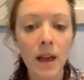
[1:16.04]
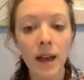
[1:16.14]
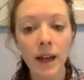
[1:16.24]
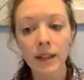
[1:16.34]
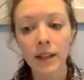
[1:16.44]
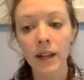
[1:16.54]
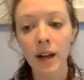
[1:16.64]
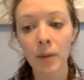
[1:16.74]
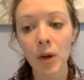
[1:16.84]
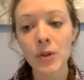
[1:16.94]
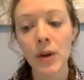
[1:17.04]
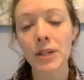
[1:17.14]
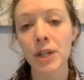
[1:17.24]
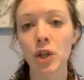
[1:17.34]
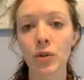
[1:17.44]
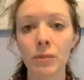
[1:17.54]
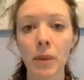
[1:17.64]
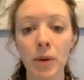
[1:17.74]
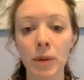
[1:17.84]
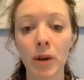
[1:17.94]
And then I'm also asking you to
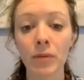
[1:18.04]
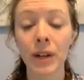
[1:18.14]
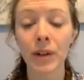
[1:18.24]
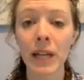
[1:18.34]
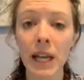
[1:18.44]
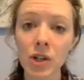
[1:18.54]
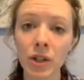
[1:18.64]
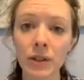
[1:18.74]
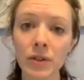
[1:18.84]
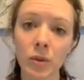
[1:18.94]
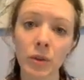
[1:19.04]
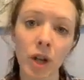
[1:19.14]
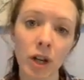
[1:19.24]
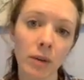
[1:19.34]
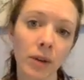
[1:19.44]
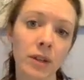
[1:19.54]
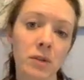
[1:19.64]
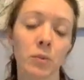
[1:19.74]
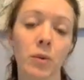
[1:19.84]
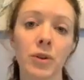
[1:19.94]
remember about variations. So we talked about this
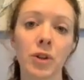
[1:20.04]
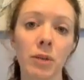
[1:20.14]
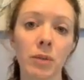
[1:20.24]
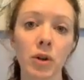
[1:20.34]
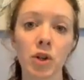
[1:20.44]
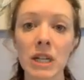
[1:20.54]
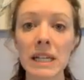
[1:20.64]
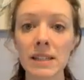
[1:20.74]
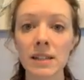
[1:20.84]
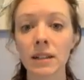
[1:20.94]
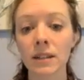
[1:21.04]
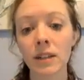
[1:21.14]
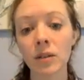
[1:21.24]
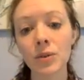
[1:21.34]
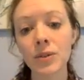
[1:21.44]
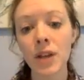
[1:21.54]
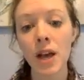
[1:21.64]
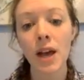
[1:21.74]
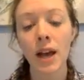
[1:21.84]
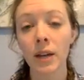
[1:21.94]
when we were talking about genes and alleles,
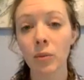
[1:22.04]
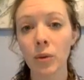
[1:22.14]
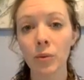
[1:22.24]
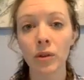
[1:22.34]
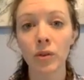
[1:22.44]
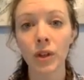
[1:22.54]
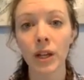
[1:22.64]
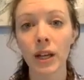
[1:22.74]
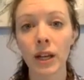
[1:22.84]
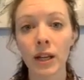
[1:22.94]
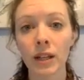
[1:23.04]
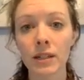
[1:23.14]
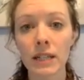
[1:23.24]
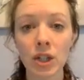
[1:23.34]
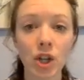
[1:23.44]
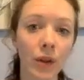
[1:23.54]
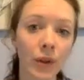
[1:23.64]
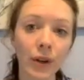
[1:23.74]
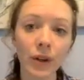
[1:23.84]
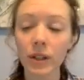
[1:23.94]
and we were looking at each
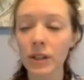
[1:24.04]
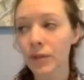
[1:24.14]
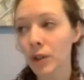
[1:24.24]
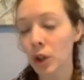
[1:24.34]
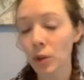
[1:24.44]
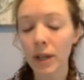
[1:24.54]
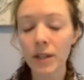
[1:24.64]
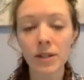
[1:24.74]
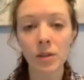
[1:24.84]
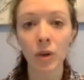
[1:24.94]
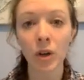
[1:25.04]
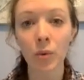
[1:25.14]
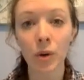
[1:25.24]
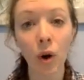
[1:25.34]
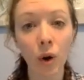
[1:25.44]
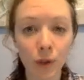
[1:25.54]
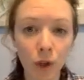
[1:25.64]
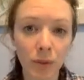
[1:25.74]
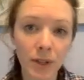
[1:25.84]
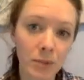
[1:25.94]
other and different humans. And we know we're all
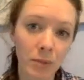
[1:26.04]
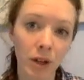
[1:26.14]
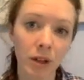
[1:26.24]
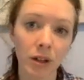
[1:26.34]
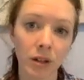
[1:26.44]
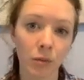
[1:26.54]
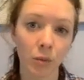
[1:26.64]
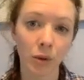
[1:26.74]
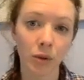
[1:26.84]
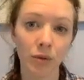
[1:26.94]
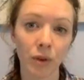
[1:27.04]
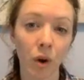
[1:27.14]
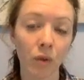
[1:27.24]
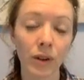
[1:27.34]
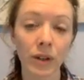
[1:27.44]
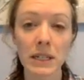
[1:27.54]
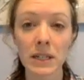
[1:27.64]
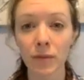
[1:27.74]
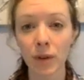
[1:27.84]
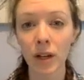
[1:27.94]
humans, but we're all very
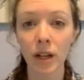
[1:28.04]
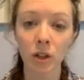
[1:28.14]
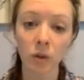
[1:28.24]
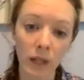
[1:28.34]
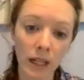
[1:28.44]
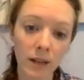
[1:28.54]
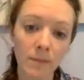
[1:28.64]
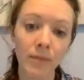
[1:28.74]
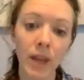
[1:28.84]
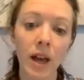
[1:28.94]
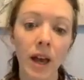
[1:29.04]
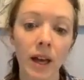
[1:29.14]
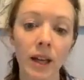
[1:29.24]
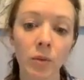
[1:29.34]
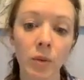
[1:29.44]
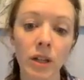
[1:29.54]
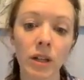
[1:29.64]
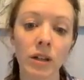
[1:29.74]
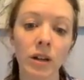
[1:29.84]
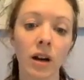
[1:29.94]
different and unique. And
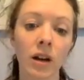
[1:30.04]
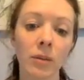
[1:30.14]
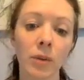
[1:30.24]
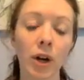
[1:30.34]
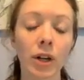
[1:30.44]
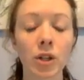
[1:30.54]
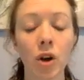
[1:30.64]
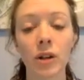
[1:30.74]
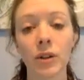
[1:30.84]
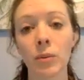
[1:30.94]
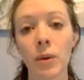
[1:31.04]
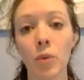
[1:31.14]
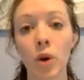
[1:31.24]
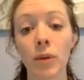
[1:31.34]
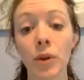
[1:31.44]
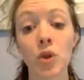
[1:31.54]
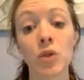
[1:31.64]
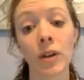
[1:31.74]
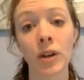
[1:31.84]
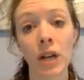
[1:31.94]
we are going to talk a little bit more about those
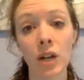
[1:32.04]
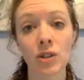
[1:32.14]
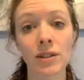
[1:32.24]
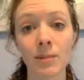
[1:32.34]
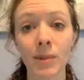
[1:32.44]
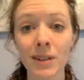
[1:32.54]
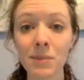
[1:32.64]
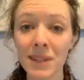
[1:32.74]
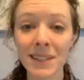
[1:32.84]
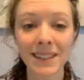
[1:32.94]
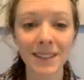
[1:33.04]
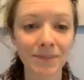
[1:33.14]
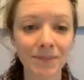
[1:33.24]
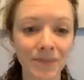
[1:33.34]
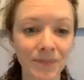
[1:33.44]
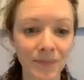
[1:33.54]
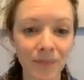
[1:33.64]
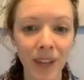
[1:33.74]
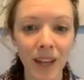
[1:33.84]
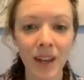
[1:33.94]
variations among species.
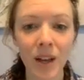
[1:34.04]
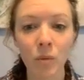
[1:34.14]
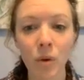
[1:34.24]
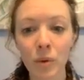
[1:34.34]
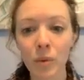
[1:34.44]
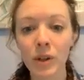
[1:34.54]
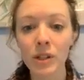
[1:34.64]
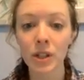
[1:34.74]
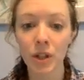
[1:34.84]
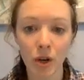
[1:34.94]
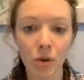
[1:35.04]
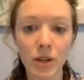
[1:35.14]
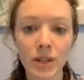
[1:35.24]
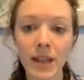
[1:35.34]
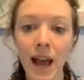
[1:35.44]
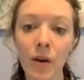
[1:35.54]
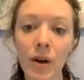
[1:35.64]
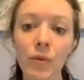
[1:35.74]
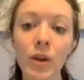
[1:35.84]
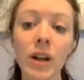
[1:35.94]
What we want to know is how
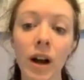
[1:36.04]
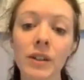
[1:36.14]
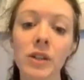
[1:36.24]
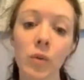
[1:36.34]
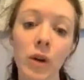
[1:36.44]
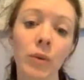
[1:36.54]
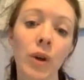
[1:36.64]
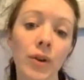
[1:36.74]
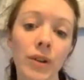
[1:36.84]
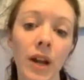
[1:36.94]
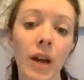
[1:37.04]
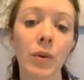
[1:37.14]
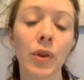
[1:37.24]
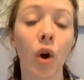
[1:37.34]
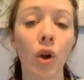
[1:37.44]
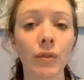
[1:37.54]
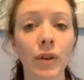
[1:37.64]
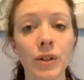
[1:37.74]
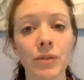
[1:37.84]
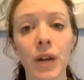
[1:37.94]
have we gotten to where we are today with all of our
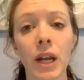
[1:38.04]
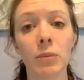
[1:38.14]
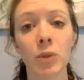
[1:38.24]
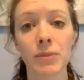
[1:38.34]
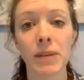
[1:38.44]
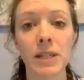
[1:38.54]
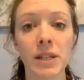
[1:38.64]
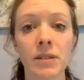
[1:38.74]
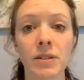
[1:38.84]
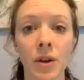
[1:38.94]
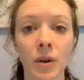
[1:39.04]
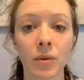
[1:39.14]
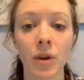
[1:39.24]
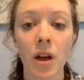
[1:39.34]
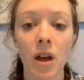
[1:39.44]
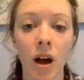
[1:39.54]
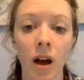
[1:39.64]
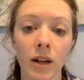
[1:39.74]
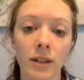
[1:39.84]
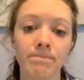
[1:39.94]
different animal species? So
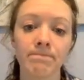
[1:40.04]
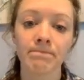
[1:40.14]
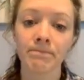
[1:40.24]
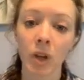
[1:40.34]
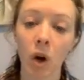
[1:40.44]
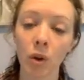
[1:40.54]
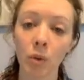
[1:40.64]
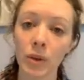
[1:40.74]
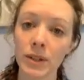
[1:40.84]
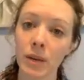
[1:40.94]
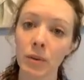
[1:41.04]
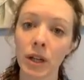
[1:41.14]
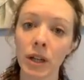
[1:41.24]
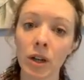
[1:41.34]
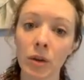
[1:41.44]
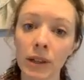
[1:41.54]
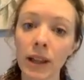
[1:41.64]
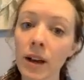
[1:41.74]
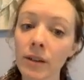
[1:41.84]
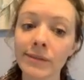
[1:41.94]
all the ones that we know and
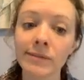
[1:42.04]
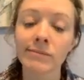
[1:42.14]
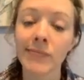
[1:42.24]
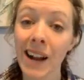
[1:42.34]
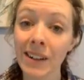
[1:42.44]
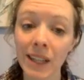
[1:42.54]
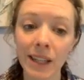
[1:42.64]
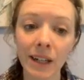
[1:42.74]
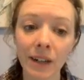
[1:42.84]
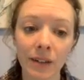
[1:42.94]
love, how did they get here?